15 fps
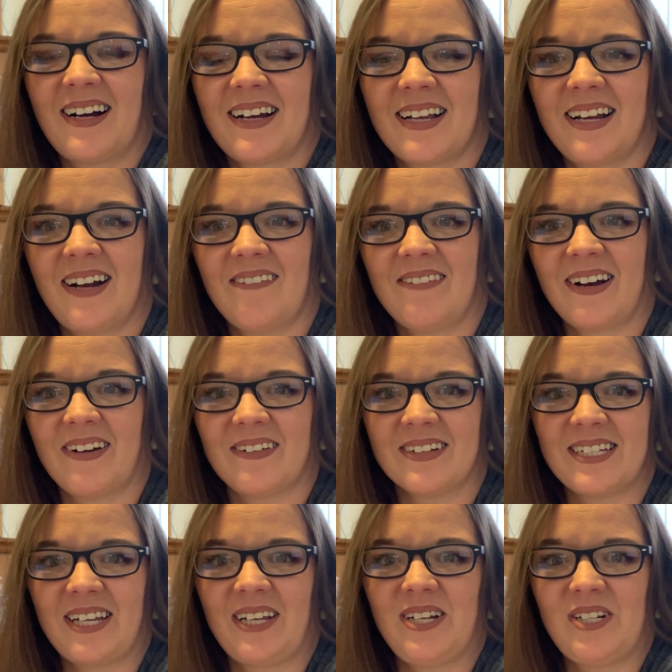You never know
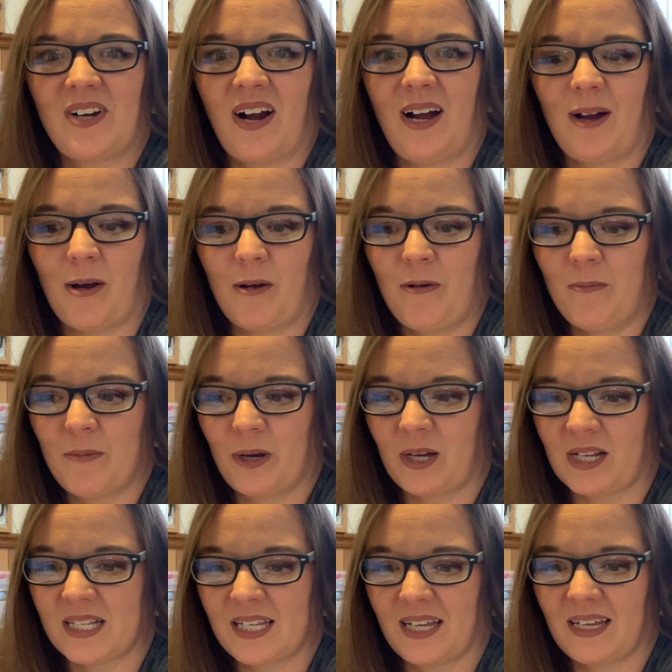until you try,
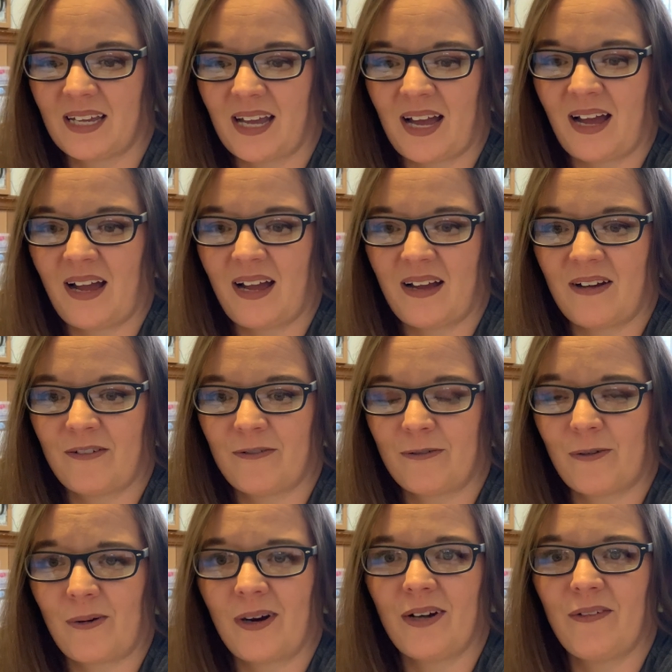but I have
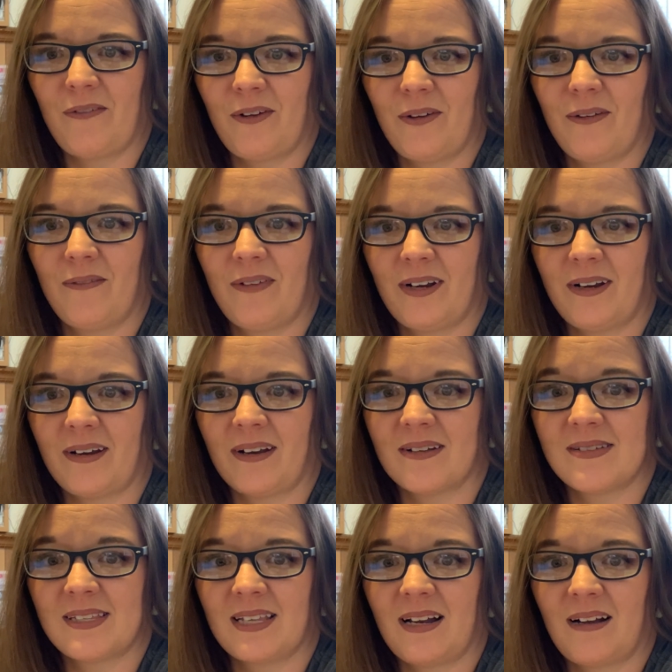quite a few
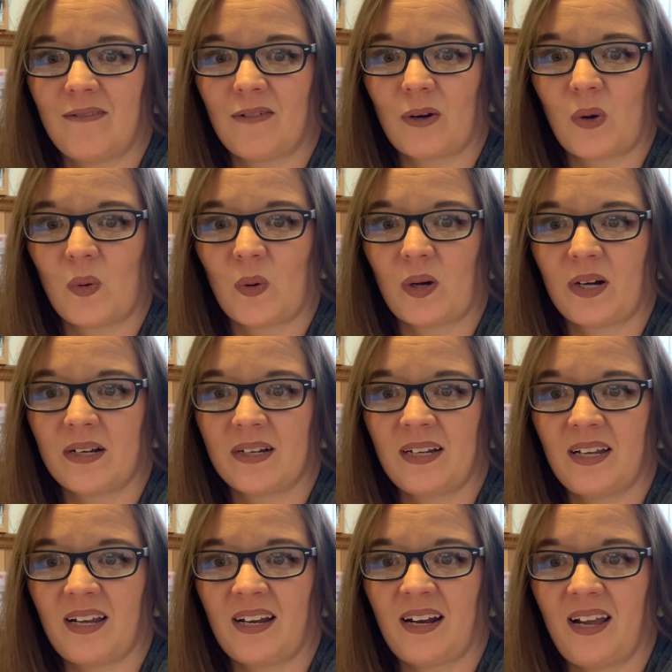videos that I've recorded
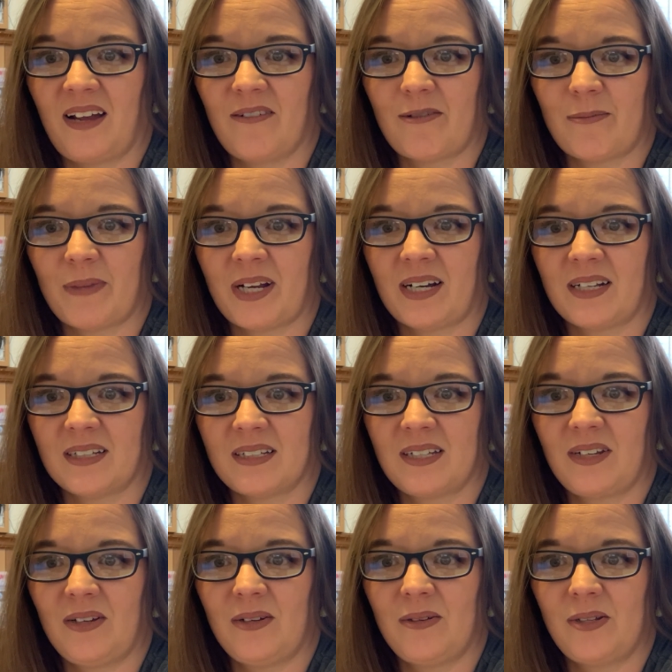and haven't made it to
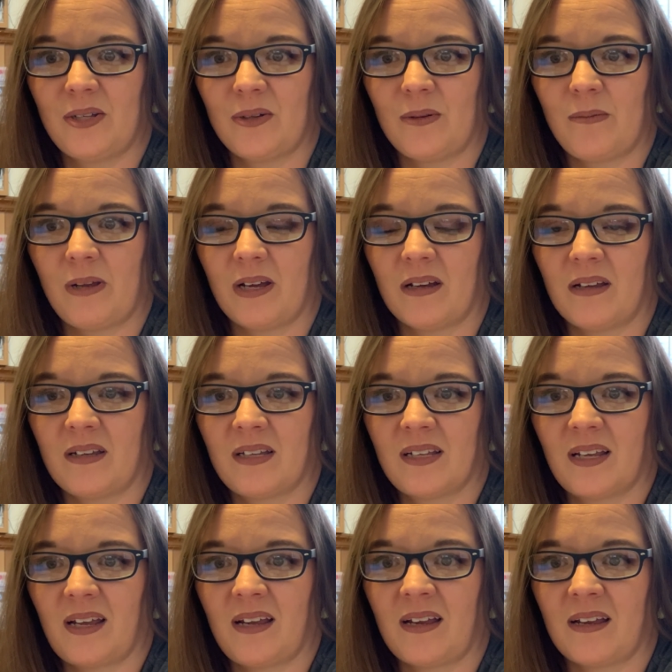YouTube yet.
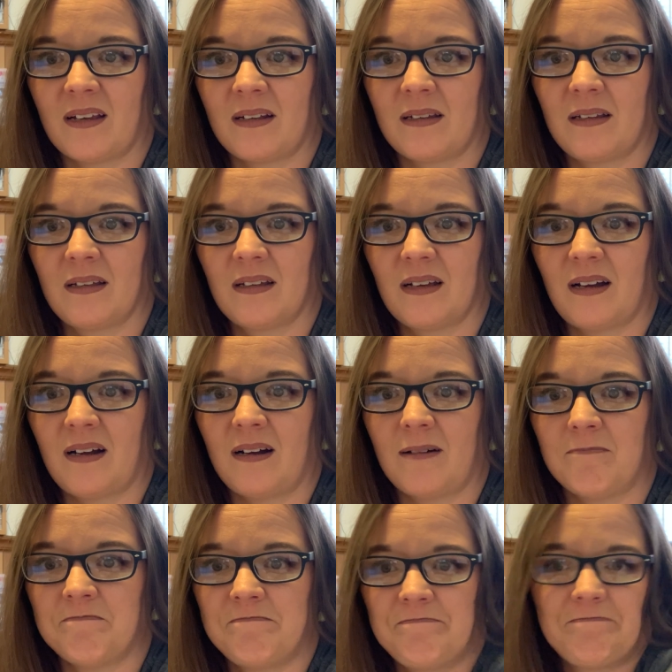And
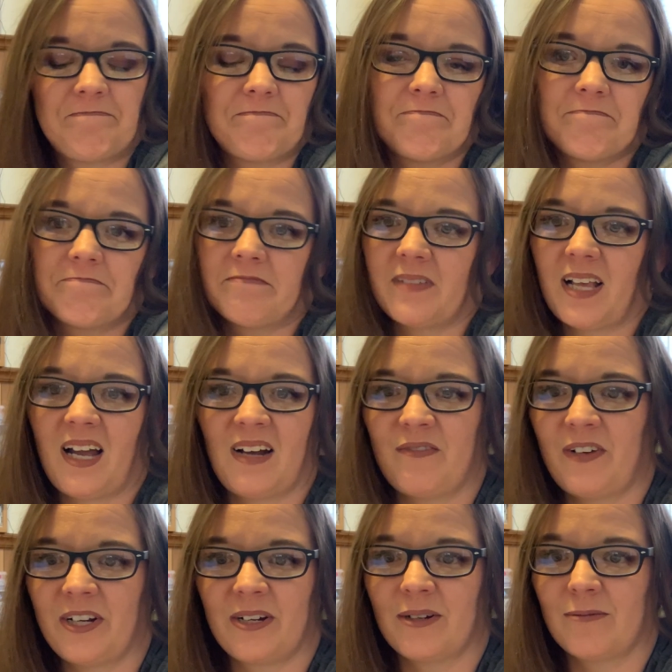I
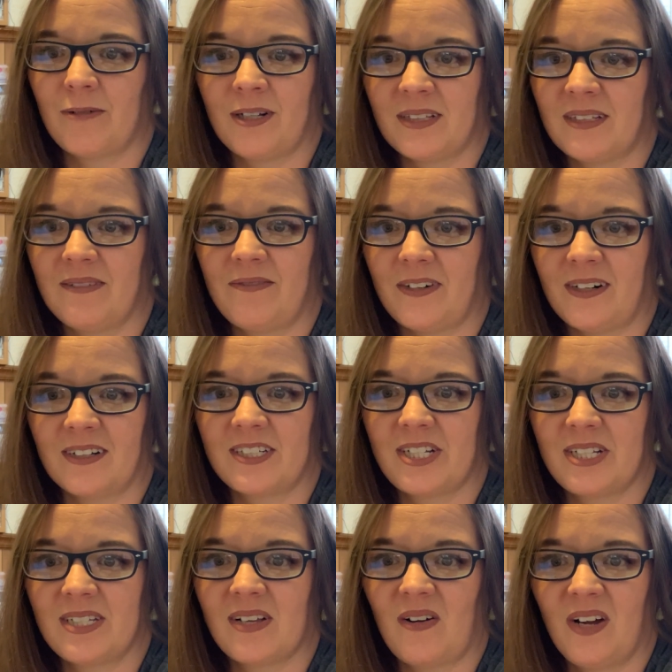figured, what the fuck,
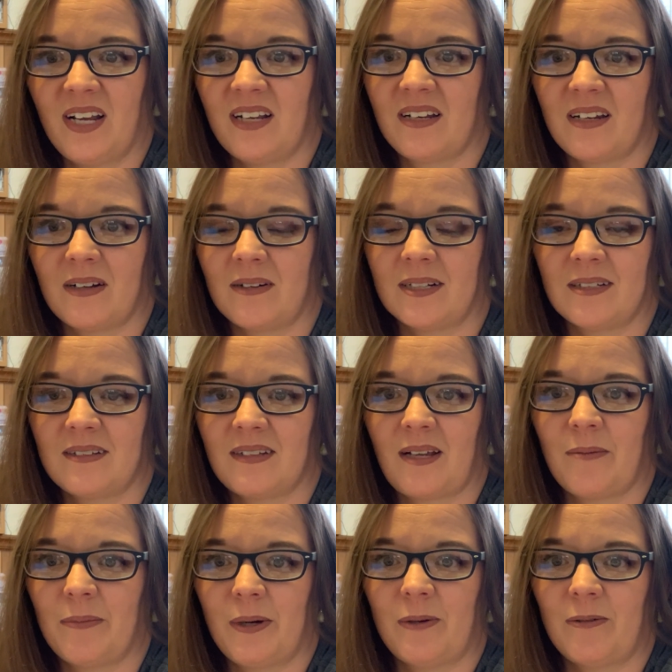just go ahead and do it
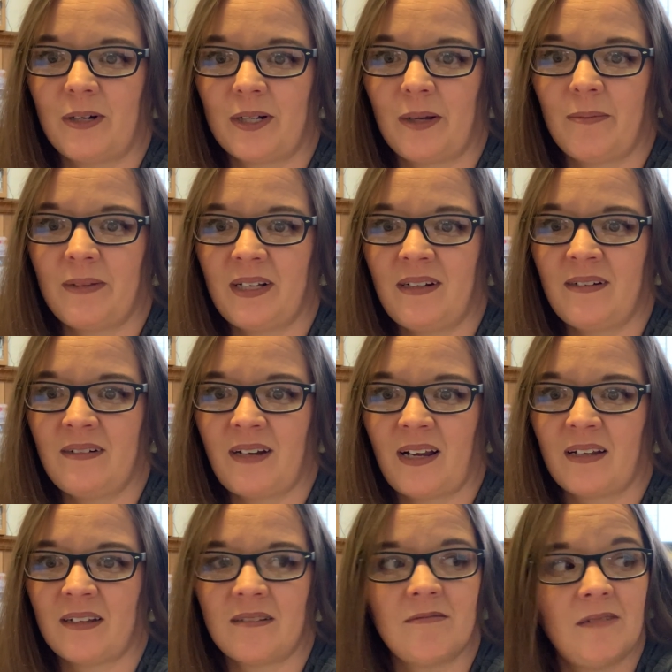and put one up there,
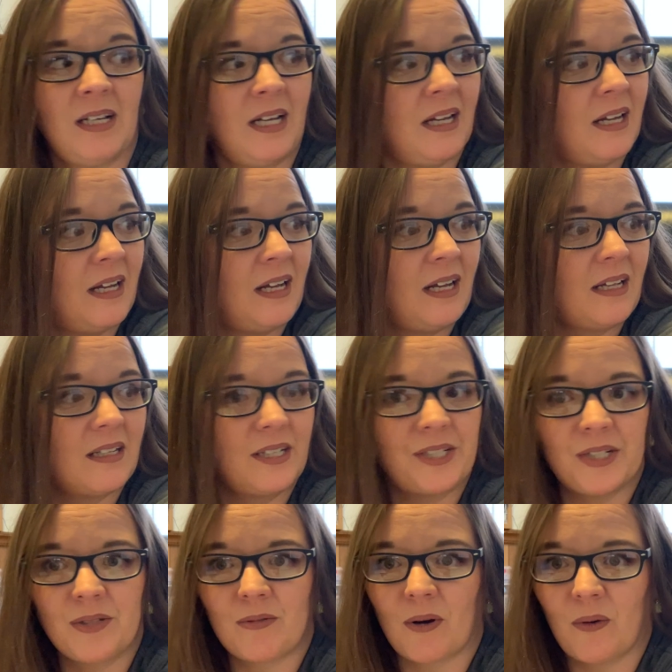and let's
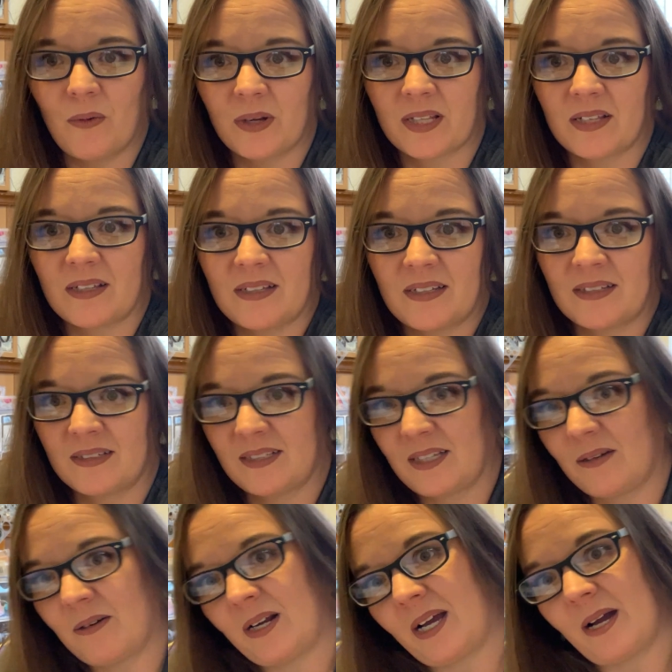just roll with it and see
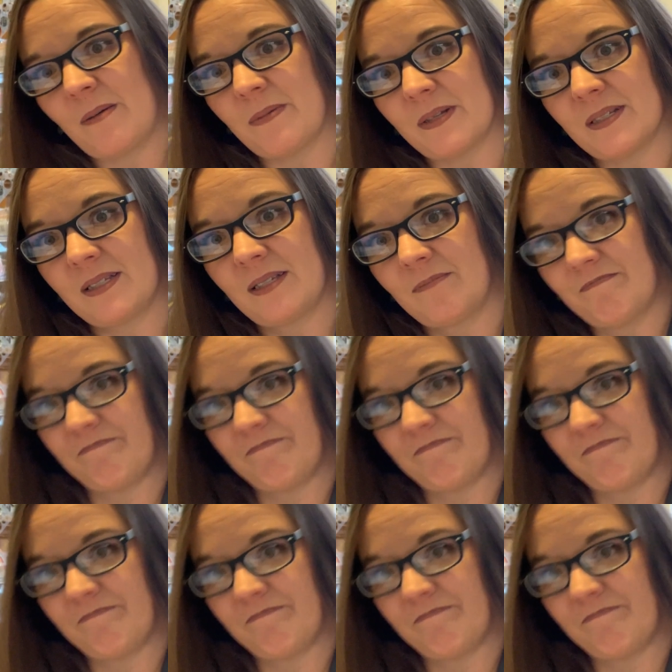what happens.